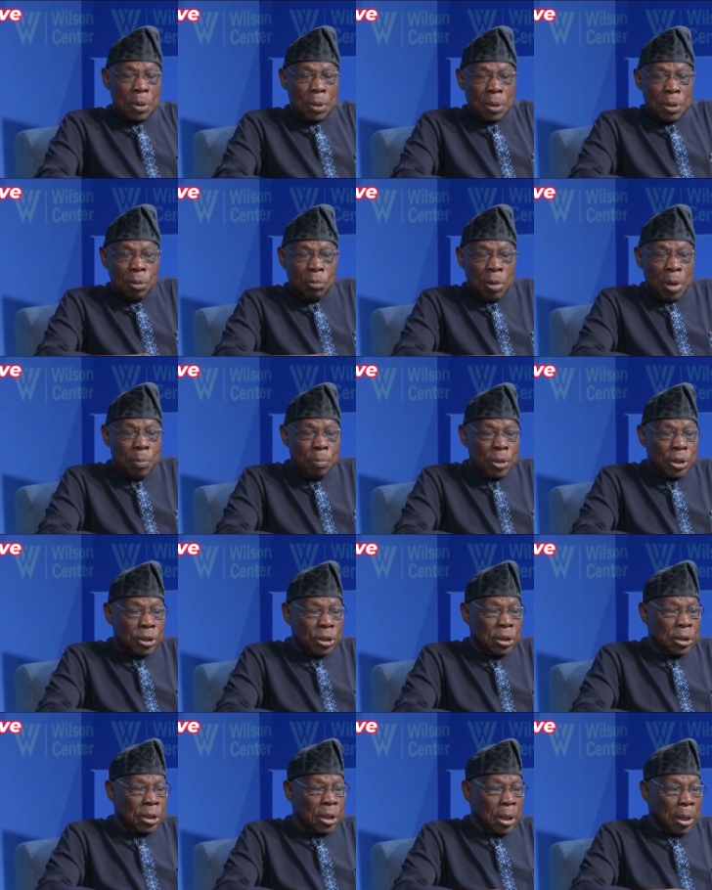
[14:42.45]
they were
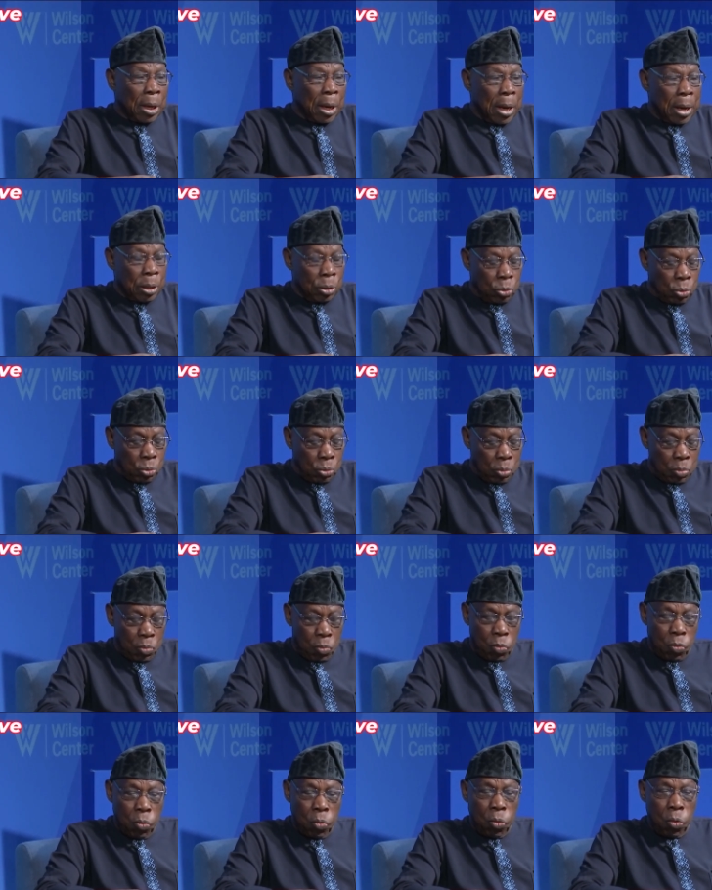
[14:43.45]
meeting in Cairo.
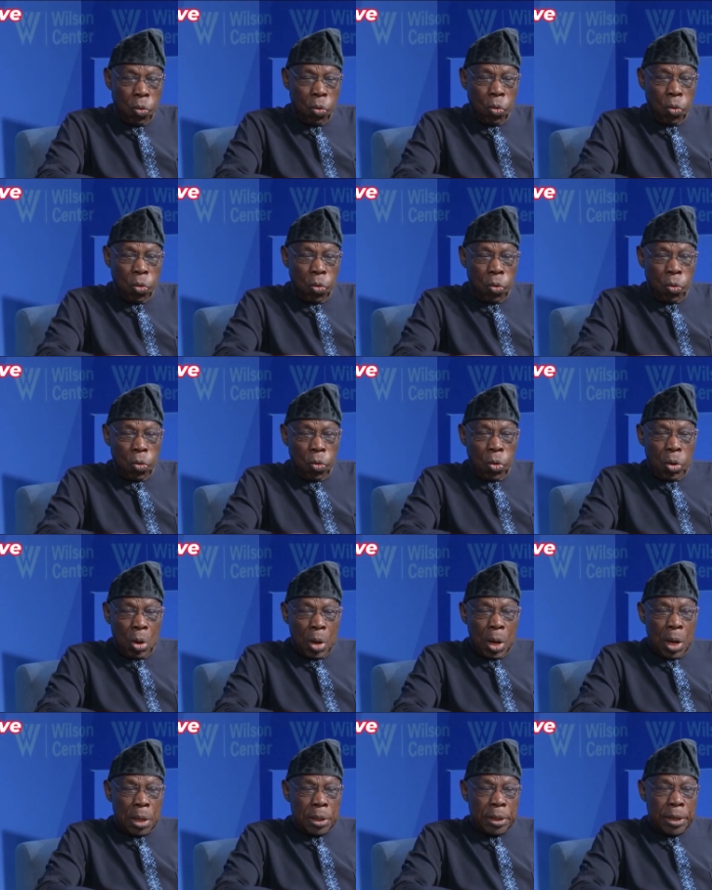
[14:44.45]

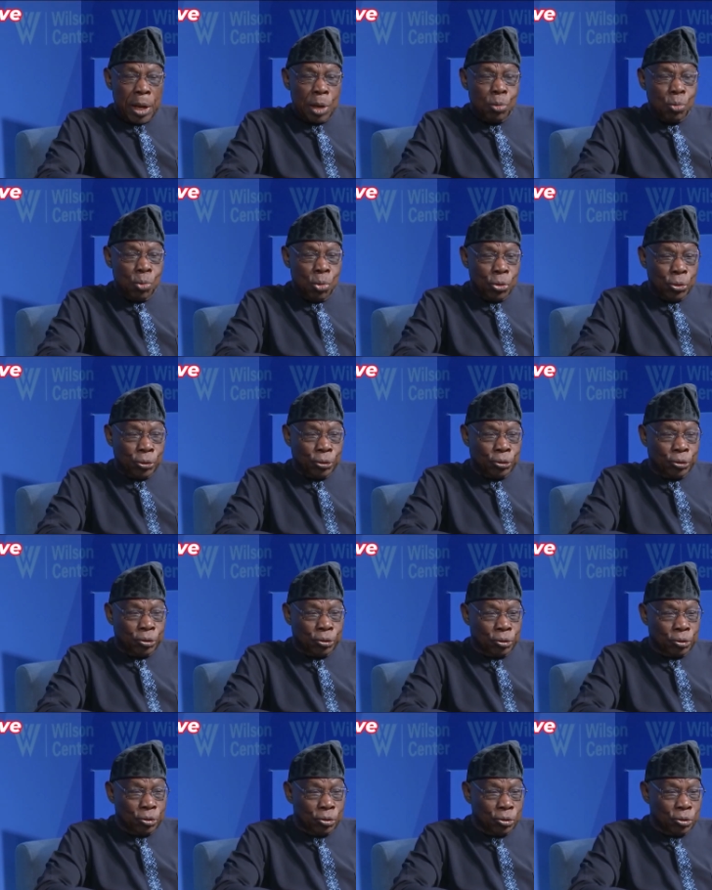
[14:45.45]
And I
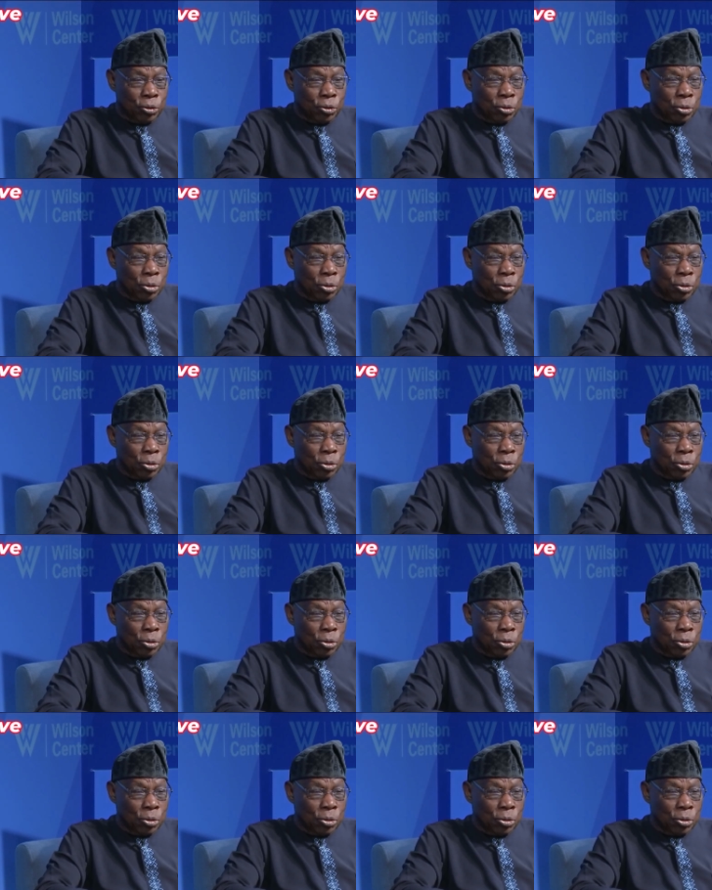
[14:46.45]
was